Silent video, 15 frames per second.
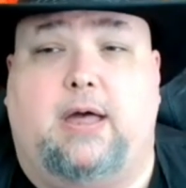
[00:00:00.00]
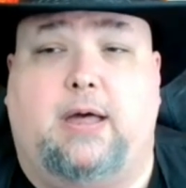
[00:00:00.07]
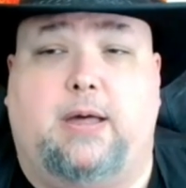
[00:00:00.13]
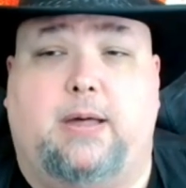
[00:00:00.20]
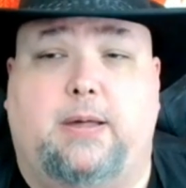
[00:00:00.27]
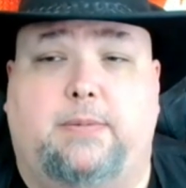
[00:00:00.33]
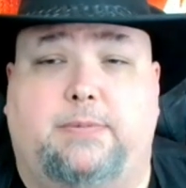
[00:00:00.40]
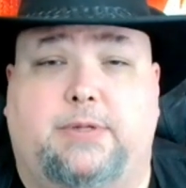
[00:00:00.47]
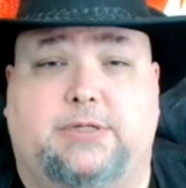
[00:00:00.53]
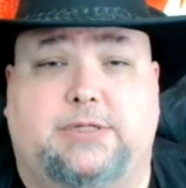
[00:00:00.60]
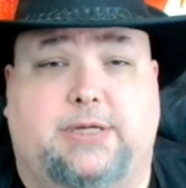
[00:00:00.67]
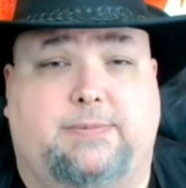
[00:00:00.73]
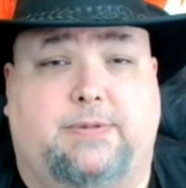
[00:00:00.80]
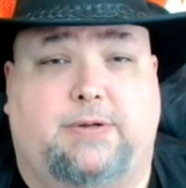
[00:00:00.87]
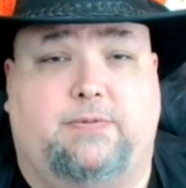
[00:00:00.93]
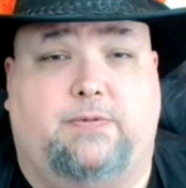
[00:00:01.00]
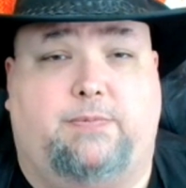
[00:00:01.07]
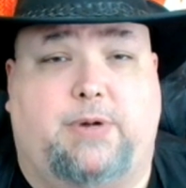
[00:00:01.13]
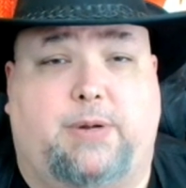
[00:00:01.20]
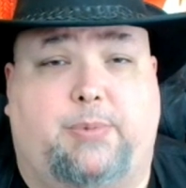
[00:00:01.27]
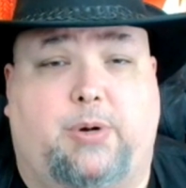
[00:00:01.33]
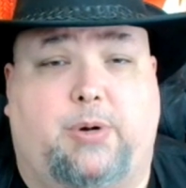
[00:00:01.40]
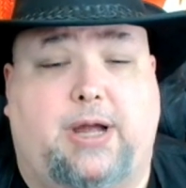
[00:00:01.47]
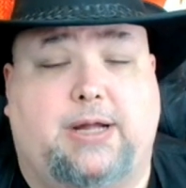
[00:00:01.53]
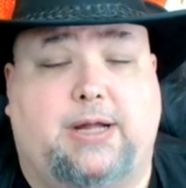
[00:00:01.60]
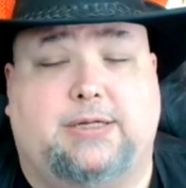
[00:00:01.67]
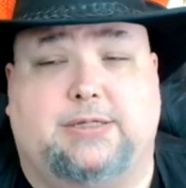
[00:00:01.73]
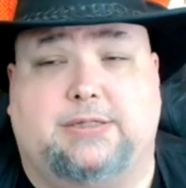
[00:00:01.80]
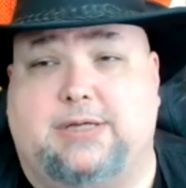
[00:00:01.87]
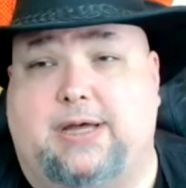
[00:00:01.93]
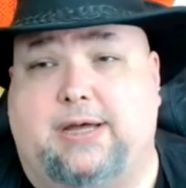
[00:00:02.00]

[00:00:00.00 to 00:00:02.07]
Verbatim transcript: Um, the same thing with my practice.